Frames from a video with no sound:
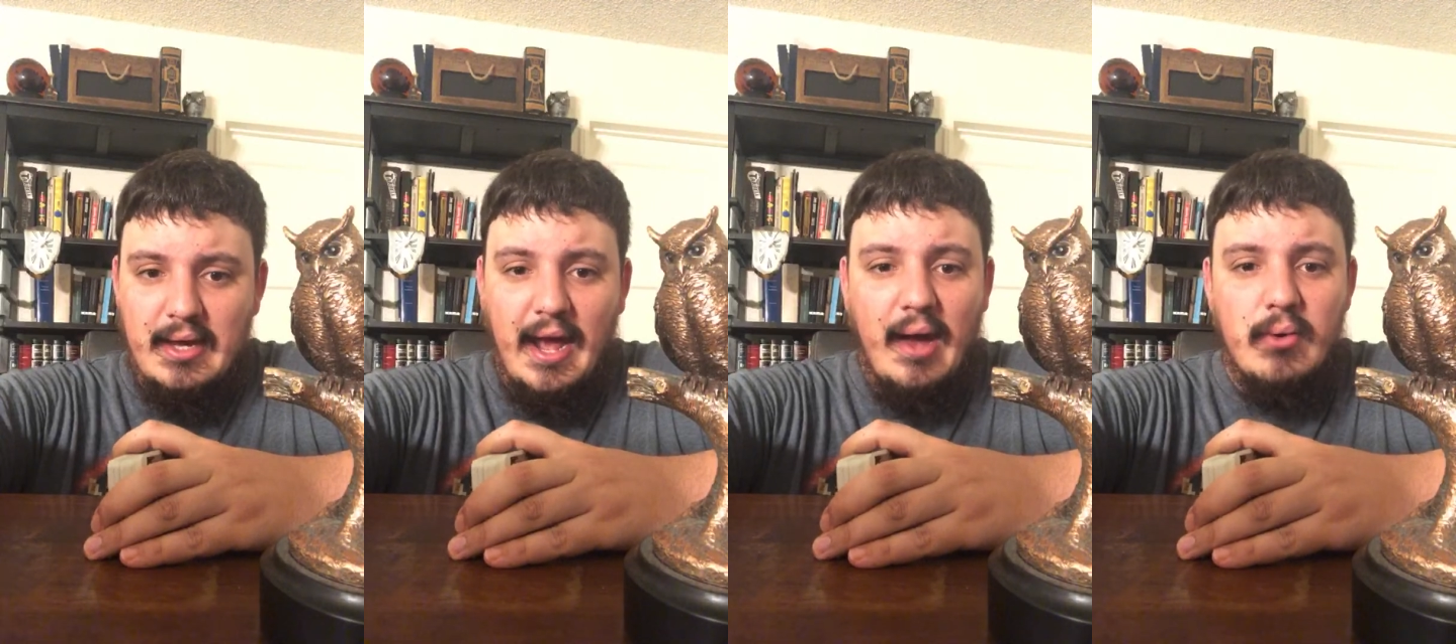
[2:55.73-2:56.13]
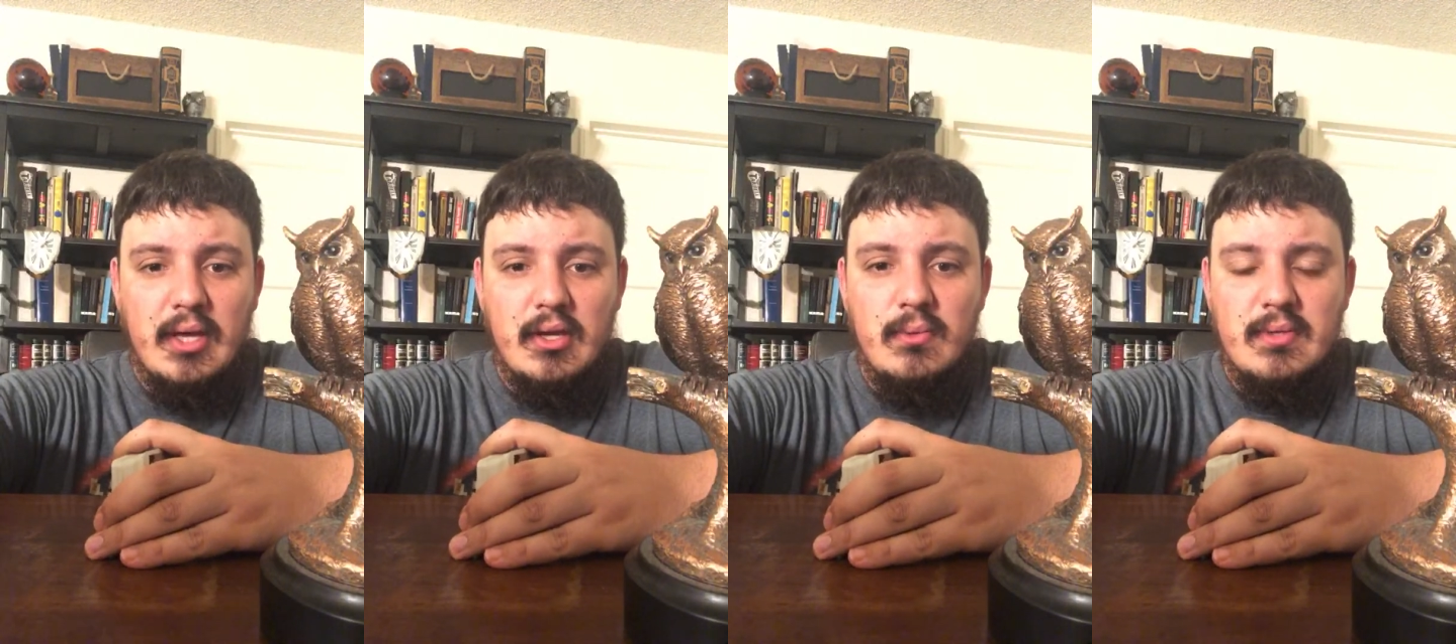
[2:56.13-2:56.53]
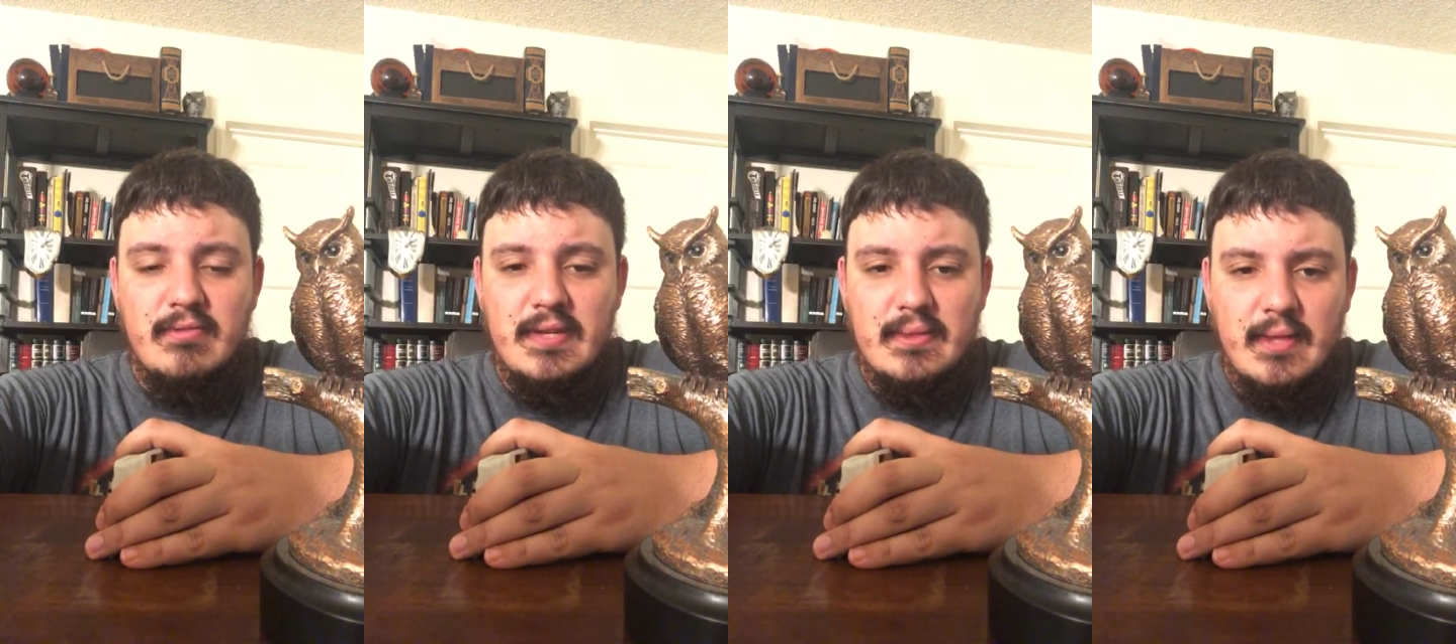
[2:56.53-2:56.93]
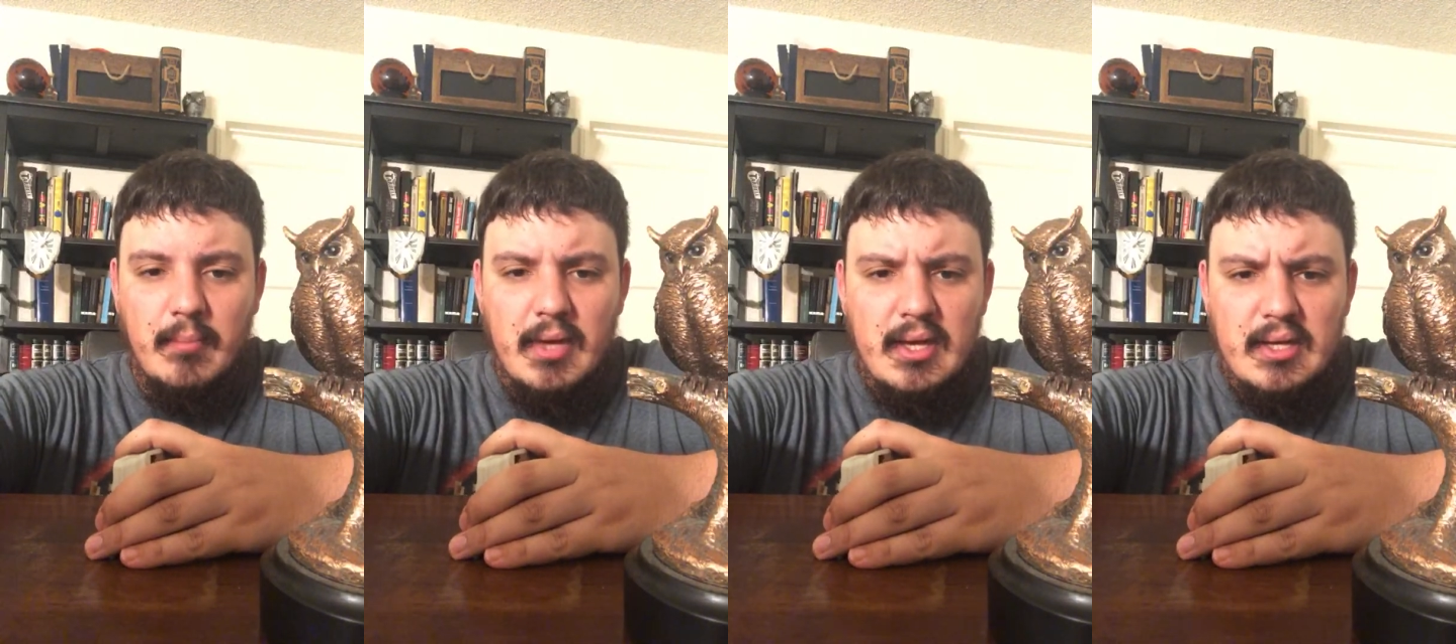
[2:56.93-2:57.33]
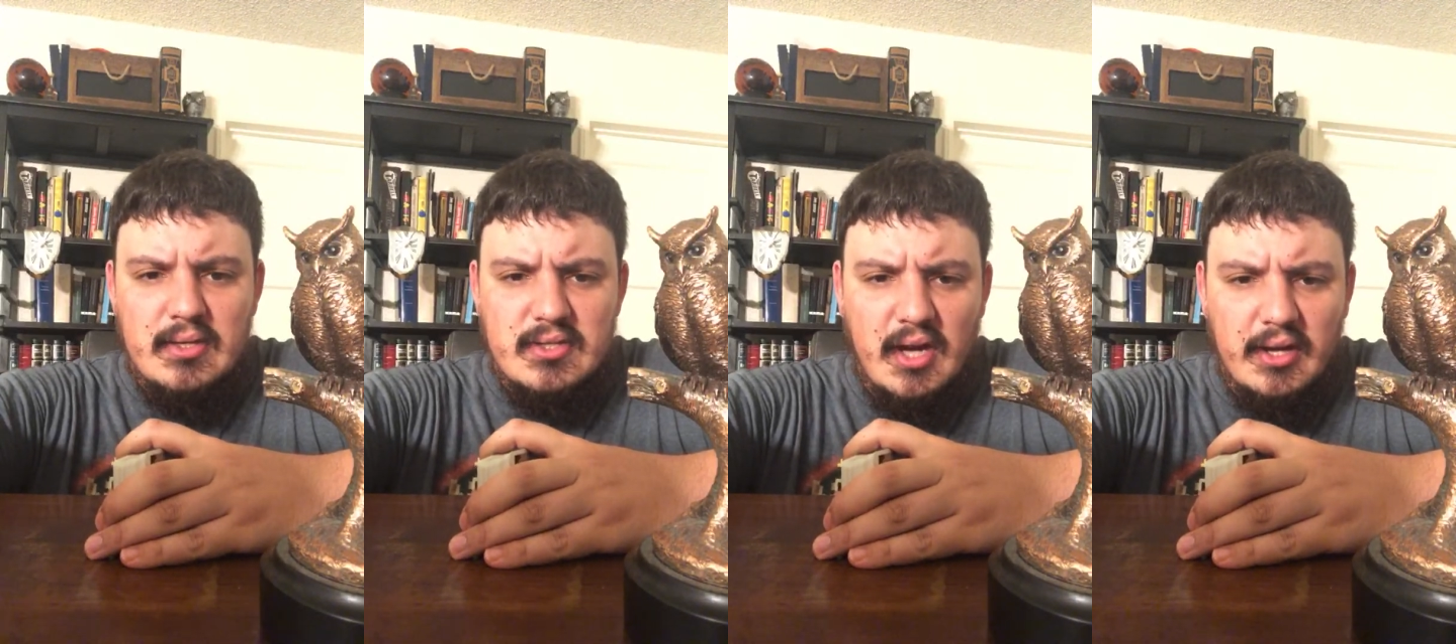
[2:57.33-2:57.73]
And how can you defeat them?
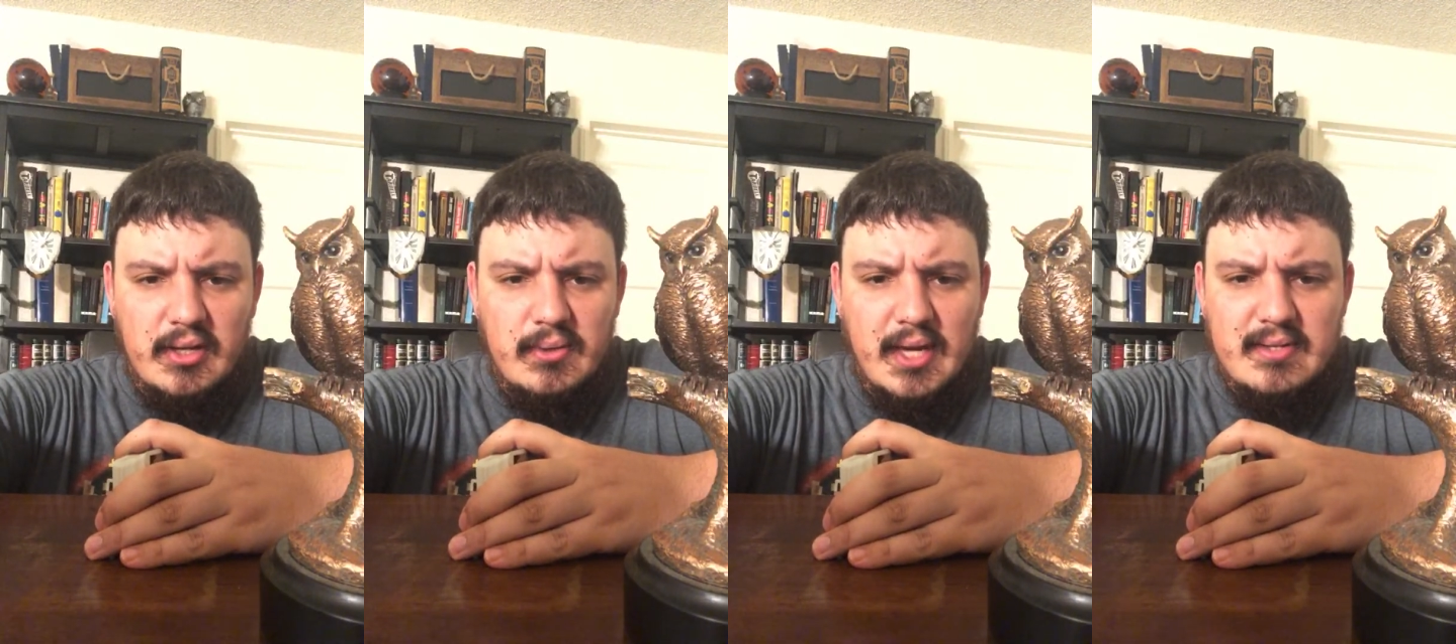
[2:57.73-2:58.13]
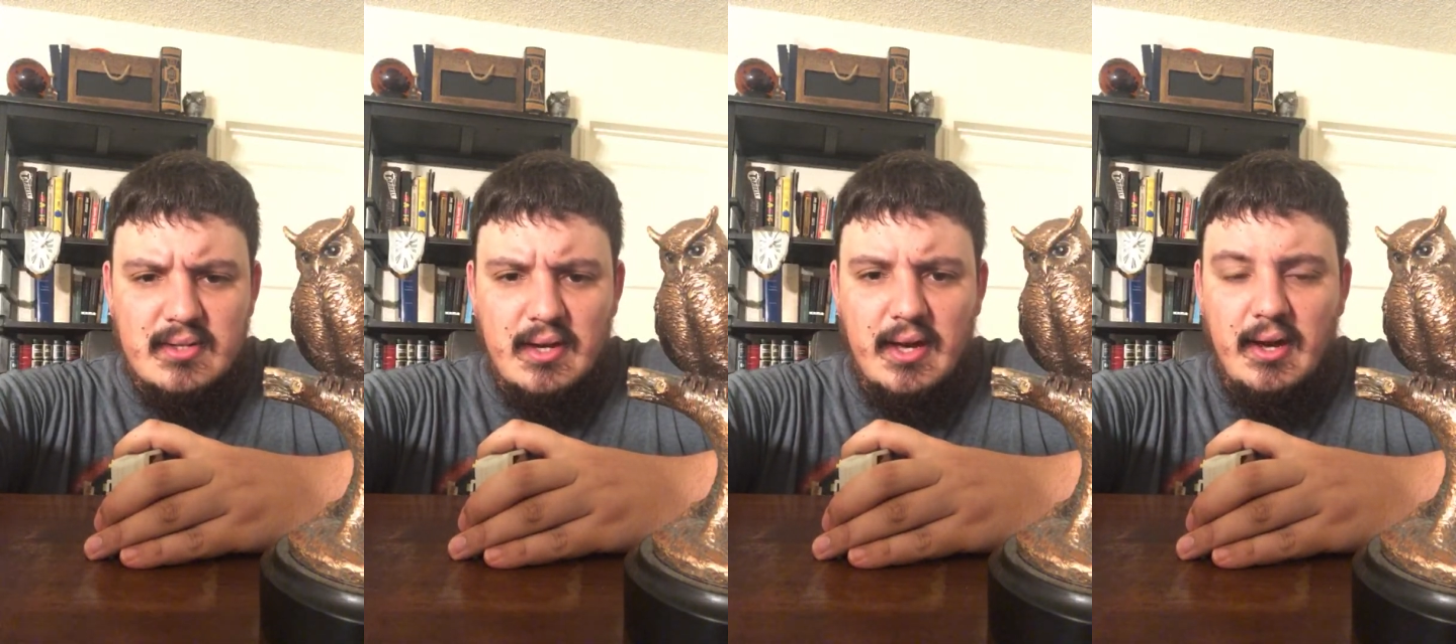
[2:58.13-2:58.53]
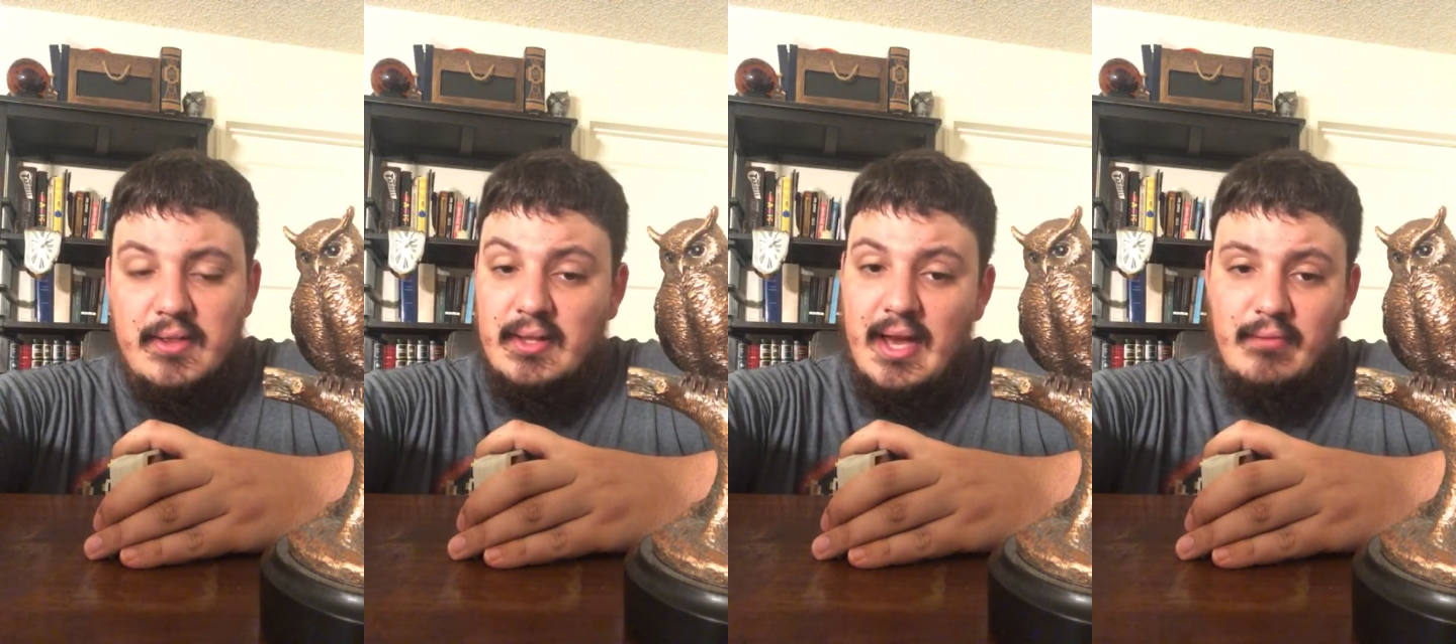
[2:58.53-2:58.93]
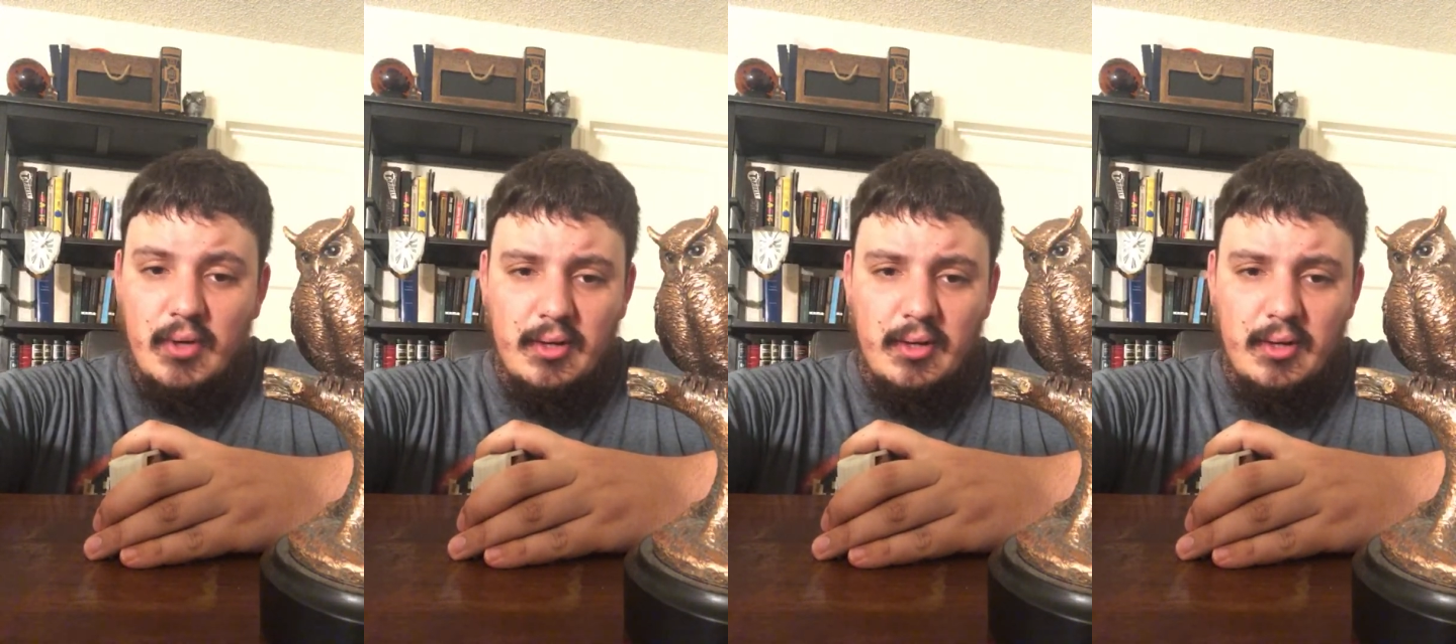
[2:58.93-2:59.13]
Saw you yesterday on the live.